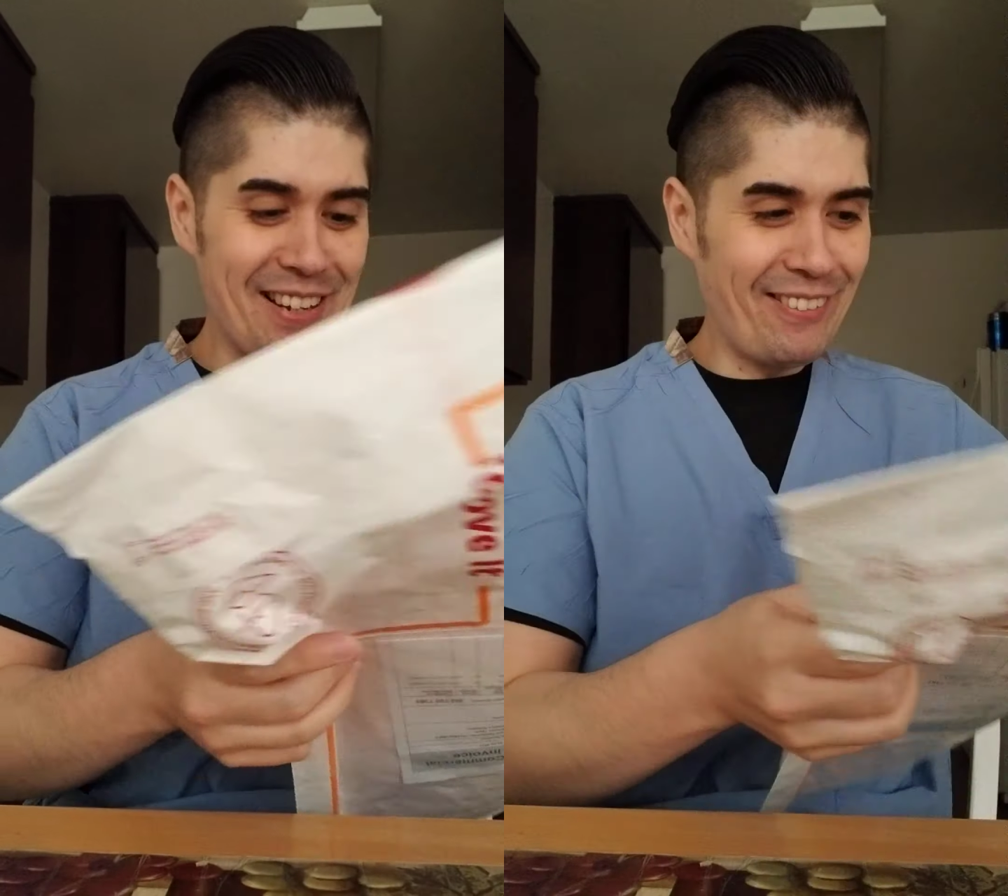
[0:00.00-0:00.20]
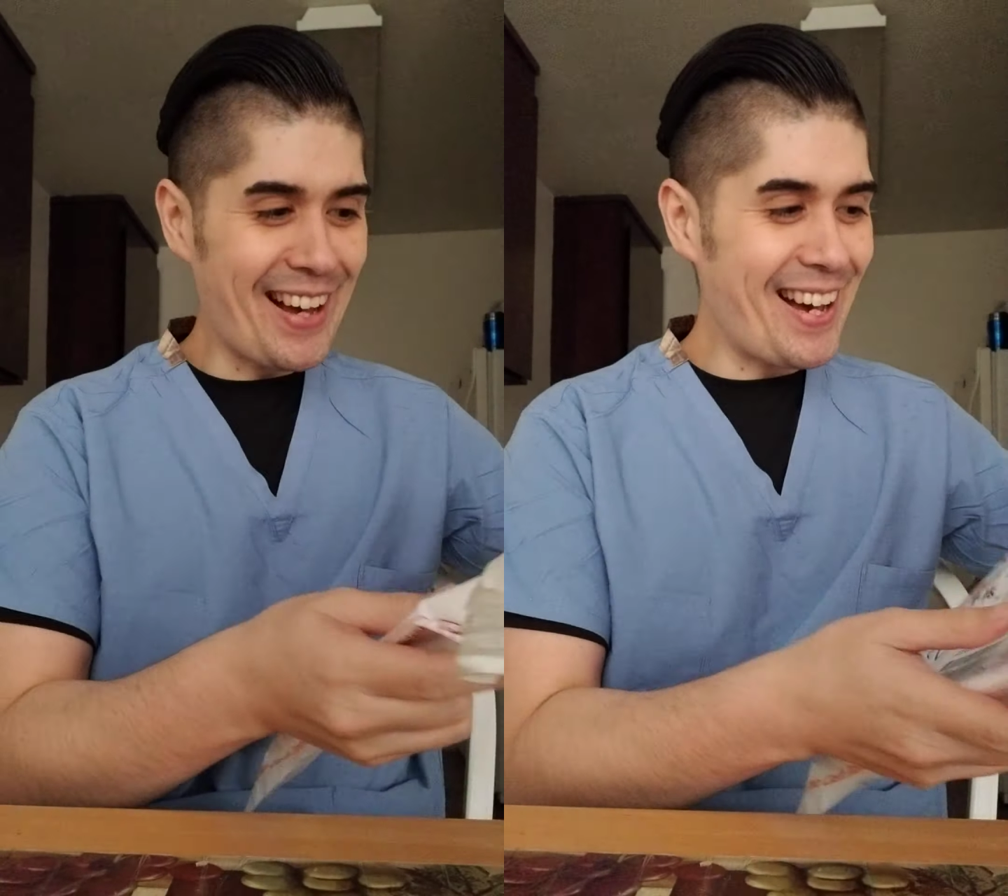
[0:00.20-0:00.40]

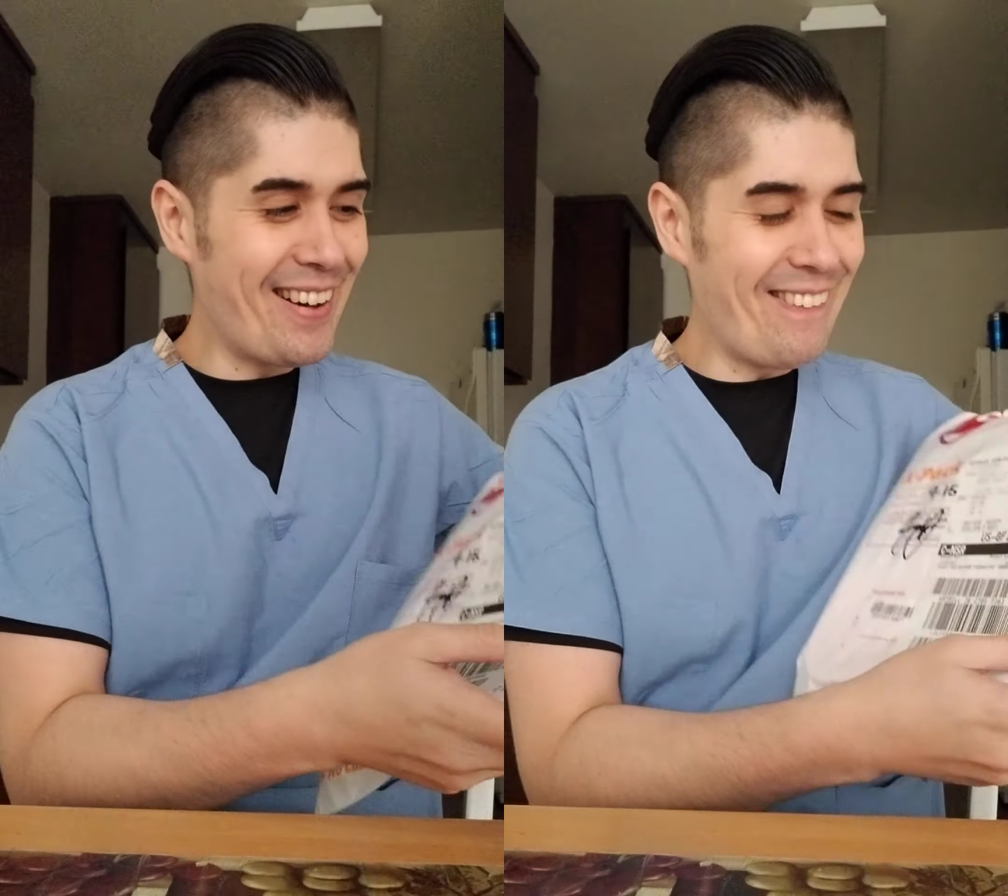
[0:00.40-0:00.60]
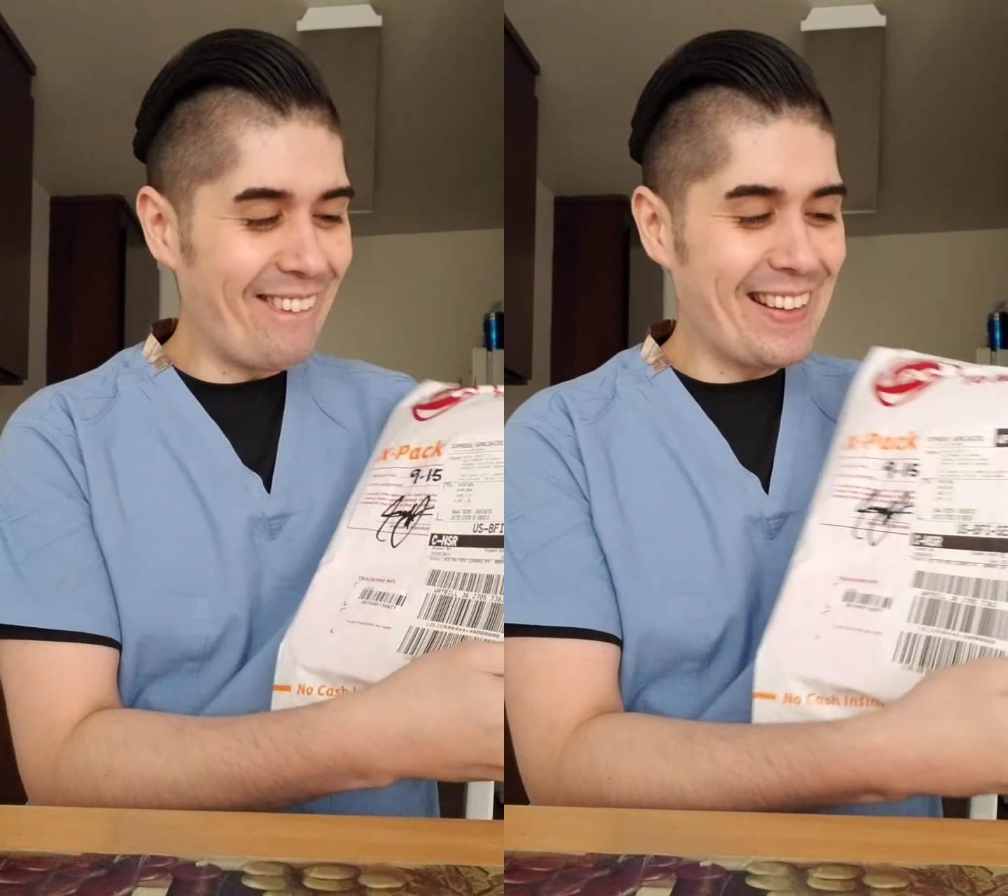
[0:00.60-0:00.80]

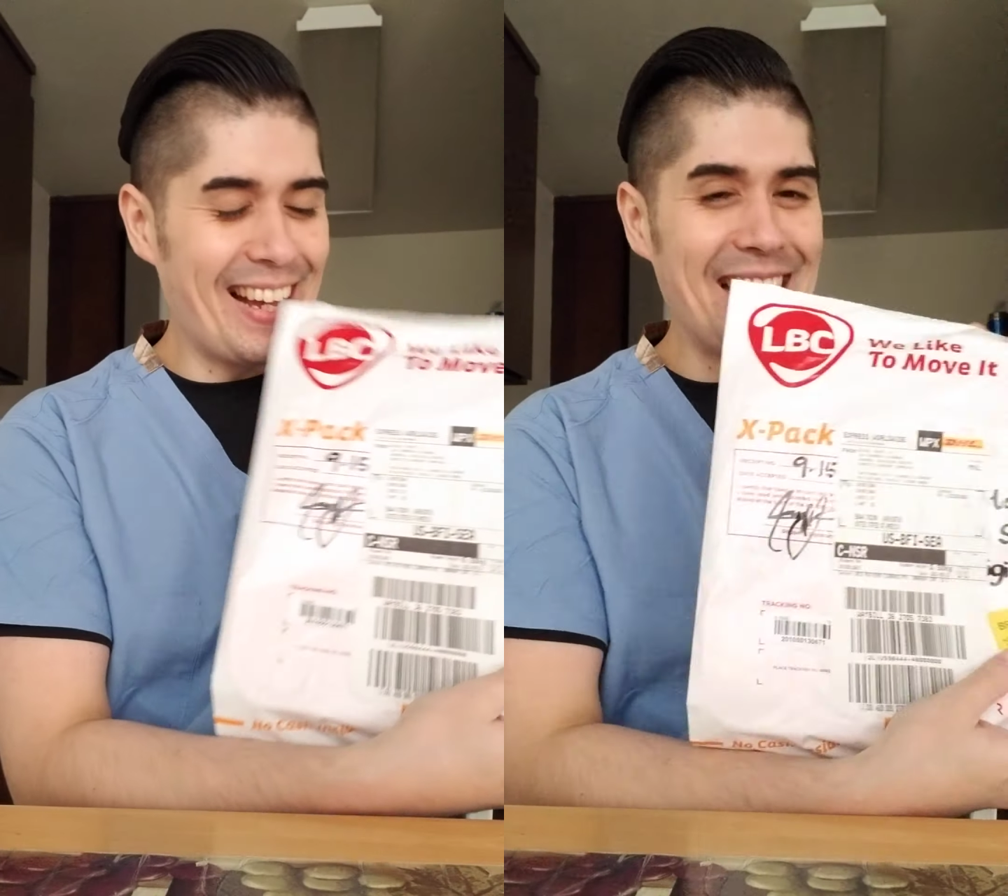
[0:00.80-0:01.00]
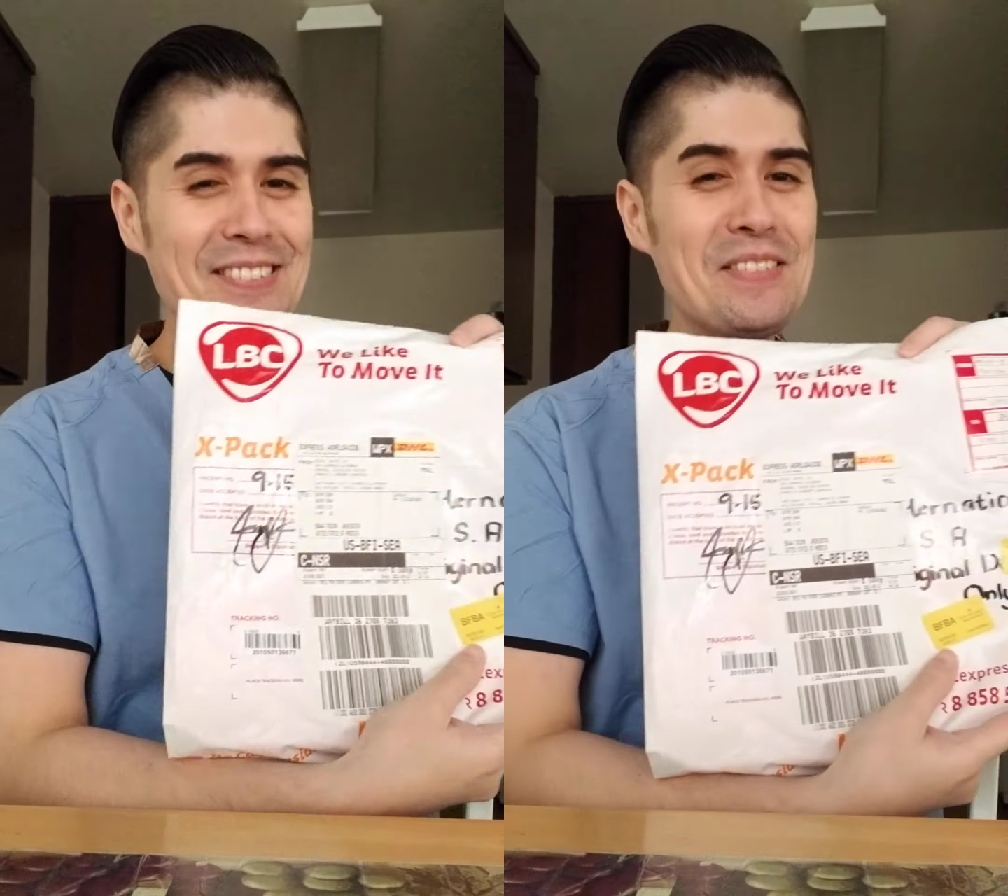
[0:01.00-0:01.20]
Oh,
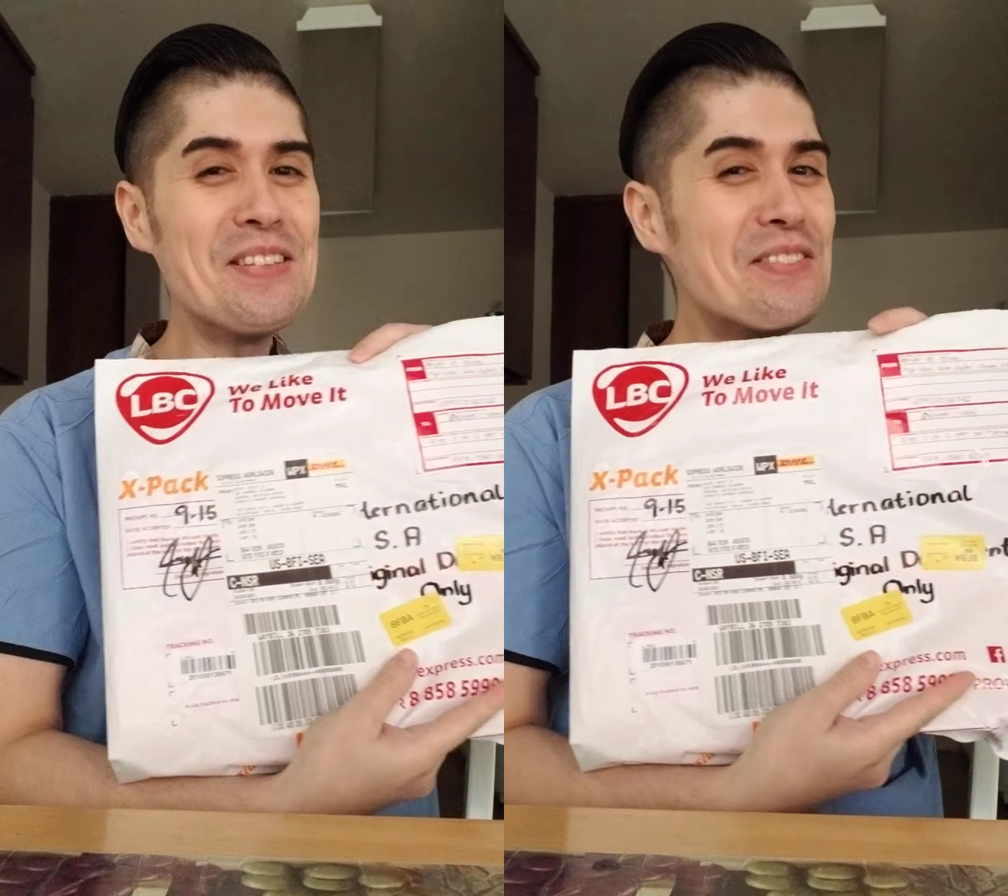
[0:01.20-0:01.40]
garlic from